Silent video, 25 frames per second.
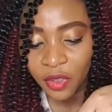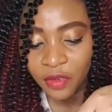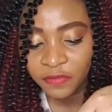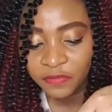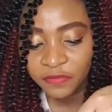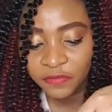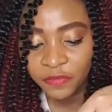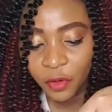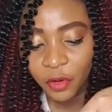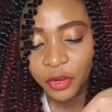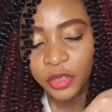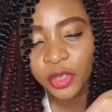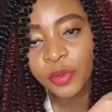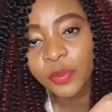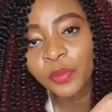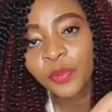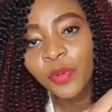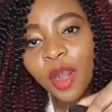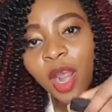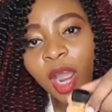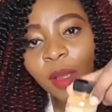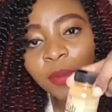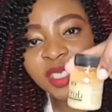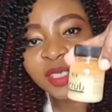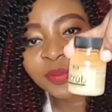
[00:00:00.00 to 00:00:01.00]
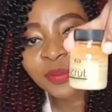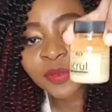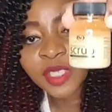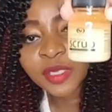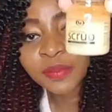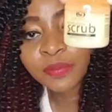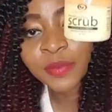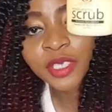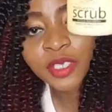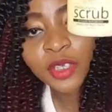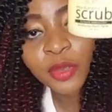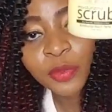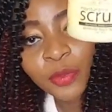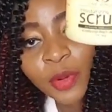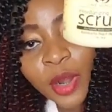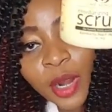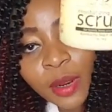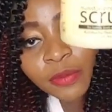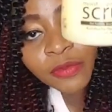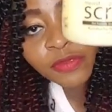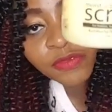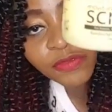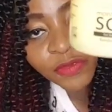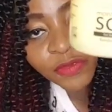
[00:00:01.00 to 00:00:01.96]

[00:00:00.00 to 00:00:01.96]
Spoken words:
for your palm. It's supposed to make your palm